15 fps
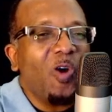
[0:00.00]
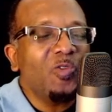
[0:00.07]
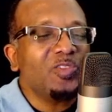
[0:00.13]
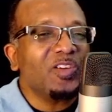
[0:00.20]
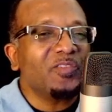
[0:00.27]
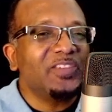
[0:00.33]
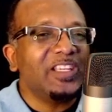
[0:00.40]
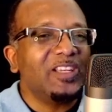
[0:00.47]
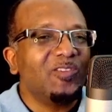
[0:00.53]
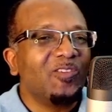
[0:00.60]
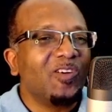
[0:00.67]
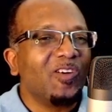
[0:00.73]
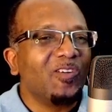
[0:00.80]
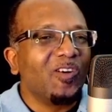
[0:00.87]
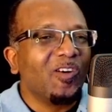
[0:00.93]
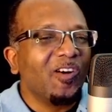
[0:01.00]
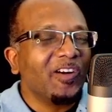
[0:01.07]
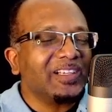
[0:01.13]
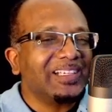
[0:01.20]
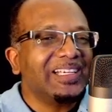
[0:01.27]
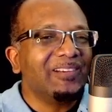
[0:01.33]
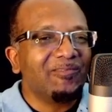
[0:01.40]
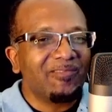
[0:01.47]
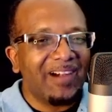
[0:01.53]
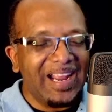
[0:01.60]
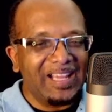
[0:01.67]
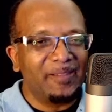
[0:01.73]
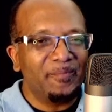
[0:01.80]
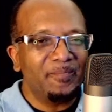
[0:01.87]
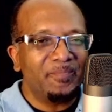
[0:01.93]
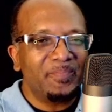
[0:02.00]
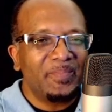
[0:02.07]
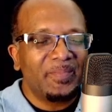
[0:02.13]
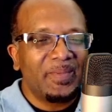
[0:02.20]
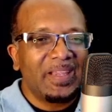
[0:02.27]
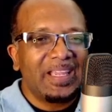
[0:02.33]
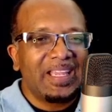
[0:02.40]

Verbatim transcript: out of the earthly realm